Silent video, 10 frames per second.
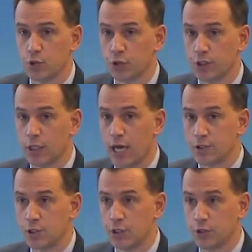during the
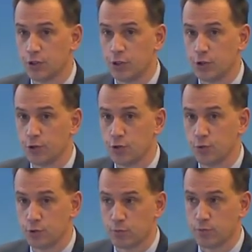last year or
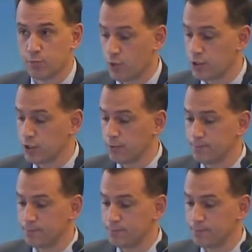two in terms of pricing.